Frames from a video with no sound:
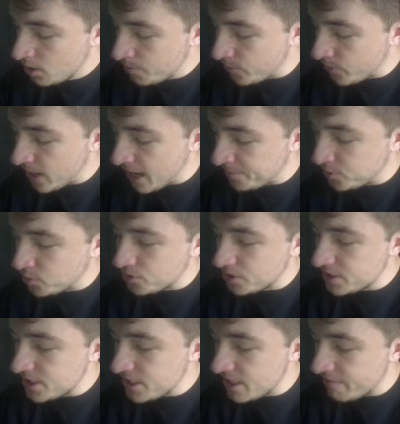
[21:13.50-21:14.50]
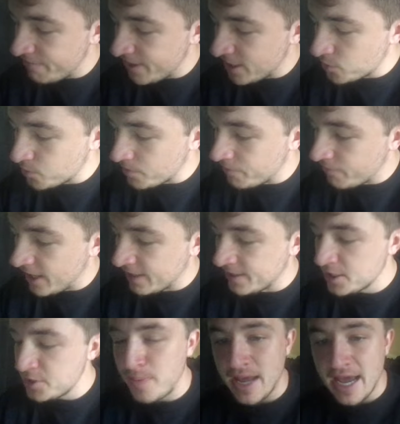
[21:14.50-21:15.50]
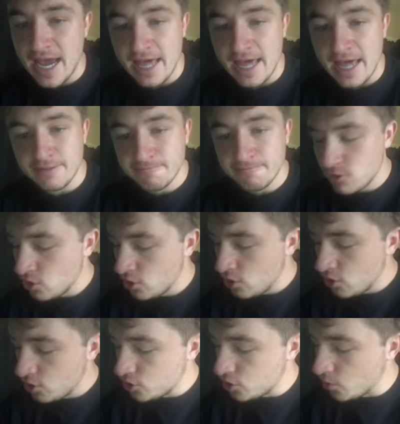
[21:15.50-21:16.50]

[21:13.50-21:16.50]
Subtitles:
Perhaps using DFS, we find this path. So